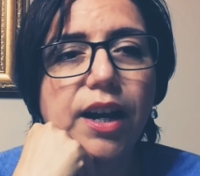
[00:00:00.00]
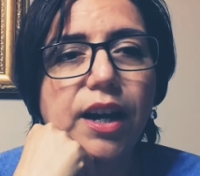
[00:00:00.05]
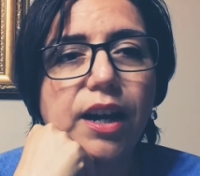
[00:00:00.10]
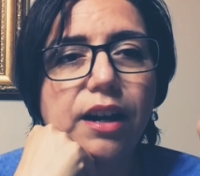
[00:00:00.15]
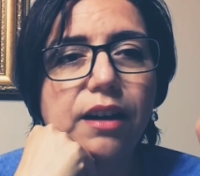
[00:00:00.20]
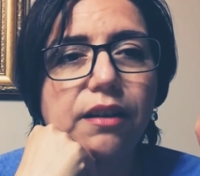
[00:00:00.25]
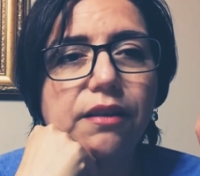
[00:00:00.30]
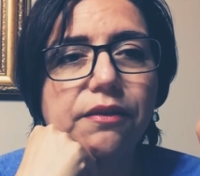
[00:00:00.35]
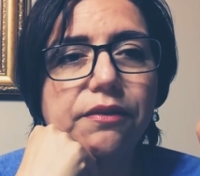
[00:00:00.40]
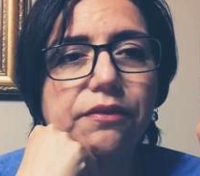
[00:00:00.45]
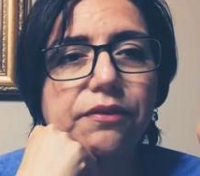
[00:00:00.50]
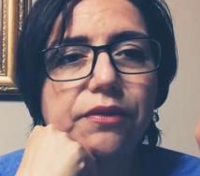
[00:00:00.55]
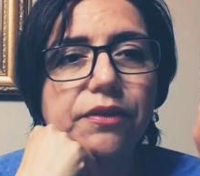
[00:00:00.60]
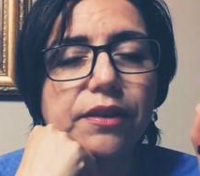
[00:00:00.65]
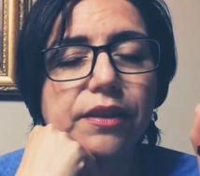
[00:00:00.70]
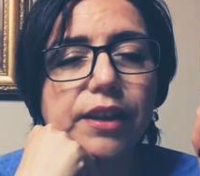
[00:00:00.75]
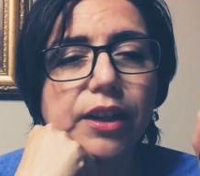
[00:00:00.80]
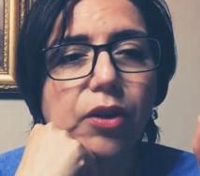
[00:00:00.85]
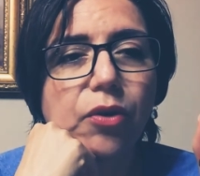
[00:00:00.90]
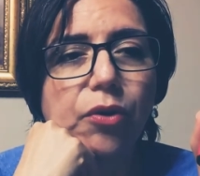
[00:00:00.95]
of
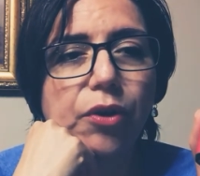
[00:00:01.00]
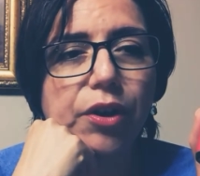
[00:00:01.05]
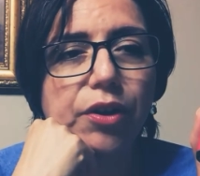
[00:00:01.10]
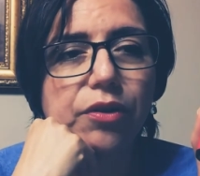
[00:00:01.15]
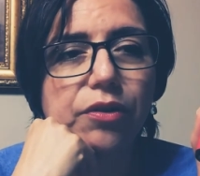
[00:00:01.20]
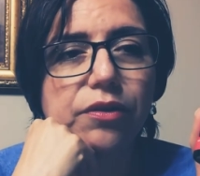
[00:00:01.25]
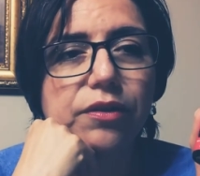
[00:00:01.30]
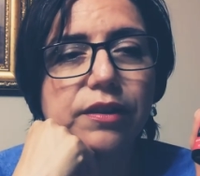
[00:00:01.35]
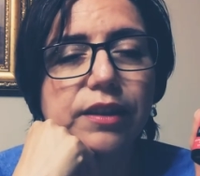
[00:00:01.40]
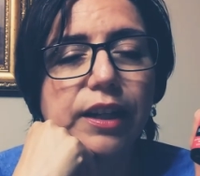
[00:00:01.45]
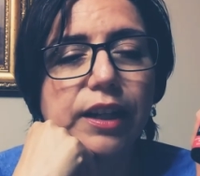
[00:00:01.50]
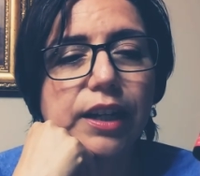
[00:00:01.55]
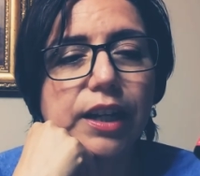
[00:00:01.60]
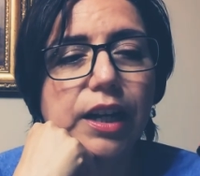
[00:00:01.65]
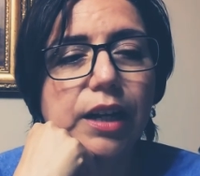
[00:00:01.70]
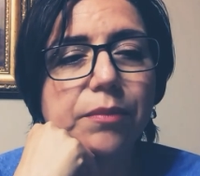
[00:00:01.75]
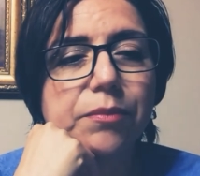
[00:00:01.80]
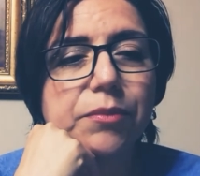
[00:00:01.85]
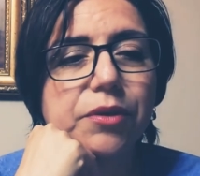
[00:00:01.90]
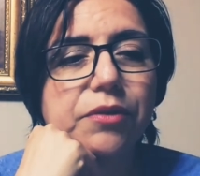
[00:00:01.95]
the oil that
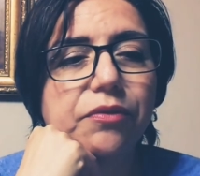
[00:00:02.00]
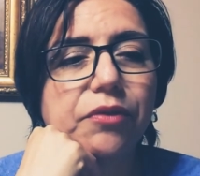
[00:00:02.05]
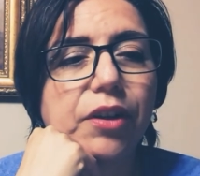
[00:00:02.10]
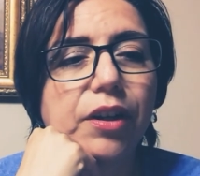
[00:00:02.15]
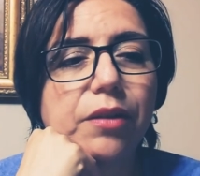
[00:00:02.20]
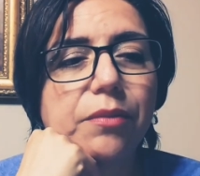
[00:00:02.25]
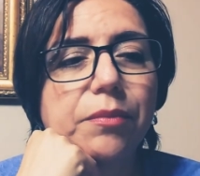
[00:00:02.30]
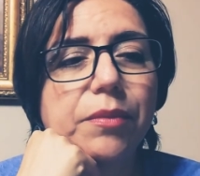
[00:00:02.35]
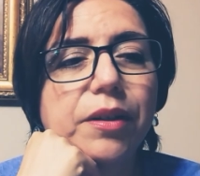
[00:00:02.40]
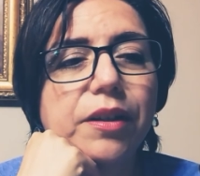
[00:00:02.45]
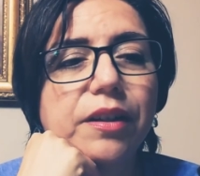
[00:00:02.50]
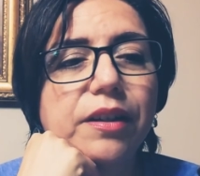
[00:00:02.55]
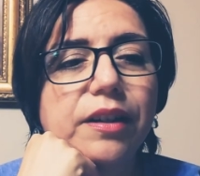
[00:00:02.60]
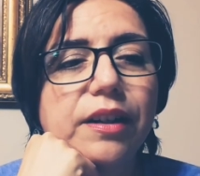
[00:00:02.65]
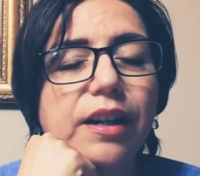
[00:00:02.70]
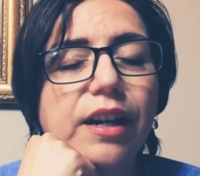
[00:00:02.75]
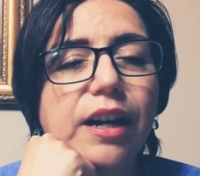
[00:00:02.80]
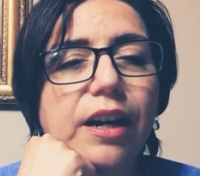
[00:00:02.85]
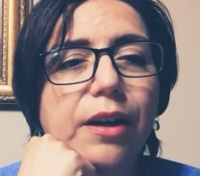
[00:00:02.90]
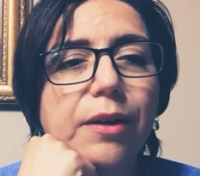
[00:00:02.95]
comes from
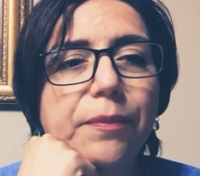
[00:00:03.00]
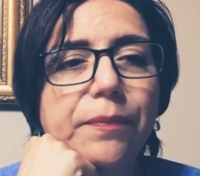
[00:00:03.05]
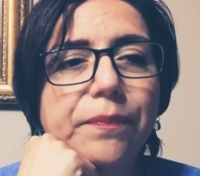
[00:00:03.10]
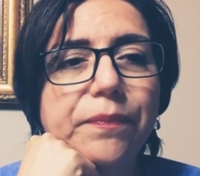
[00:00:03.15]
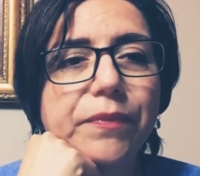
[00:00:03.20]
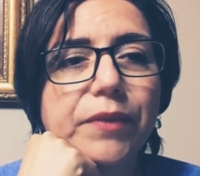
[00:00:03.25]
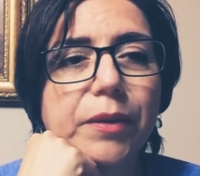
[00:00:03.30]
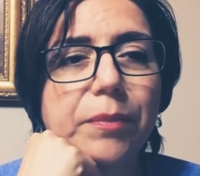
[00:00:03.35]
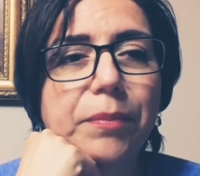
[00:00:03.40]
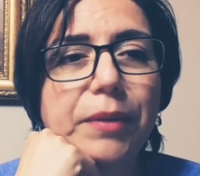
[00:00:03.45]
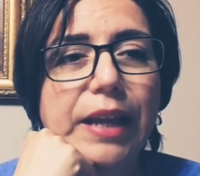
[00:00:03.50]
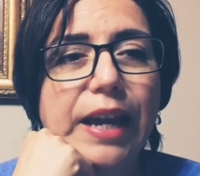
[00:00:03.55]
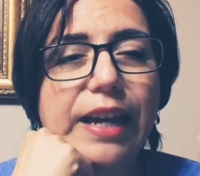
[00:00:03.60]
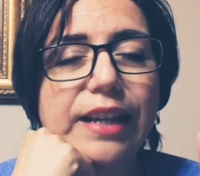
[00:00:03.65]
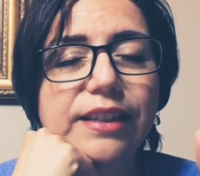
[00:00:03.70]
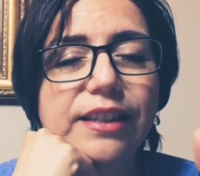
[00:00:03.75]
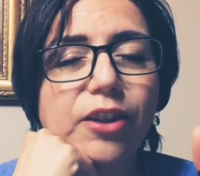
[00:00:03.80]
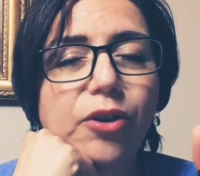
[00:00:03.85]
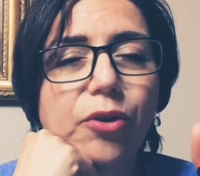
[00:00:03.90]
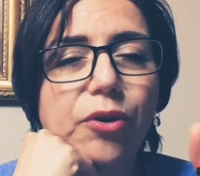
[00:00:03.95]
um, the
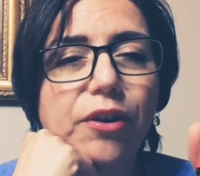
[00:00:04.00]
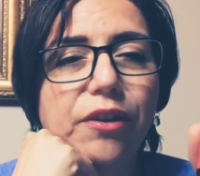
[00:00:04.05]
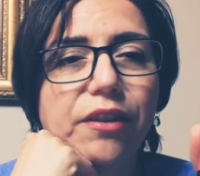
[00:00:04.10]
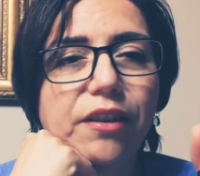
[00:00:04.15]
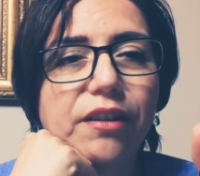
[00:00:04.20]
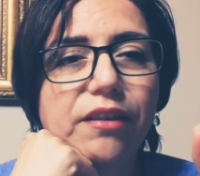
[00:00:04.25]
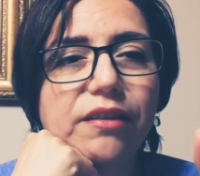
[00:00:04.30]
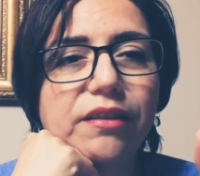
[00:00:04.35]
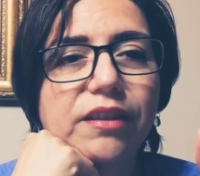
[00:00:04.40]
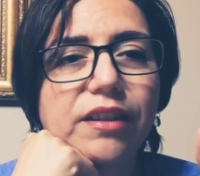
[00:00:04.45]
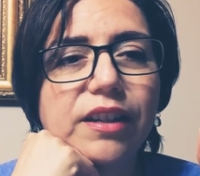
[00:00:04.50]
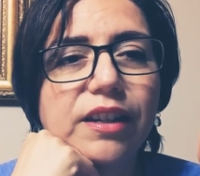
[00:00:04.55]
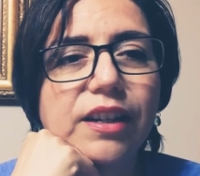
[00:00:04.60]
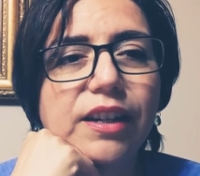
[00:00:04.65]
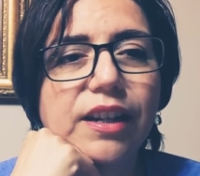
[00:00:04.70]
plant or the